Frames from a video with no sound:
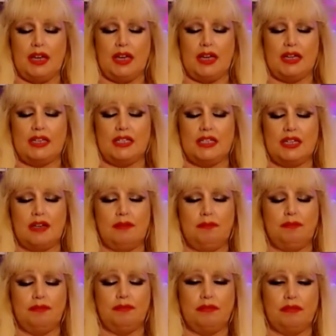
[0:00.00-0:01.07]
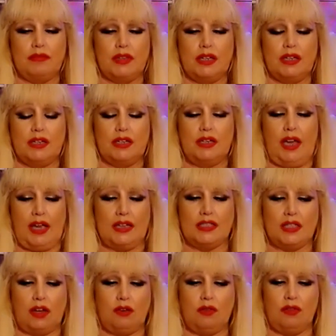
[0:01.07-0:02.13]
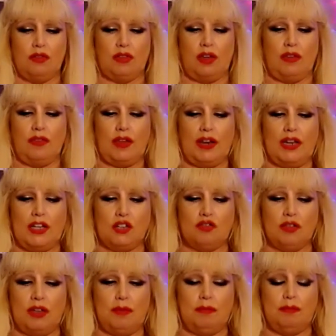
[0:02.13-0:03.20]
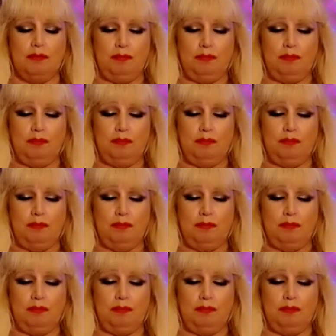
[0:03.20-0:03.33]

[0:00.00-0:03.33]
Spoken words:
And they're literally,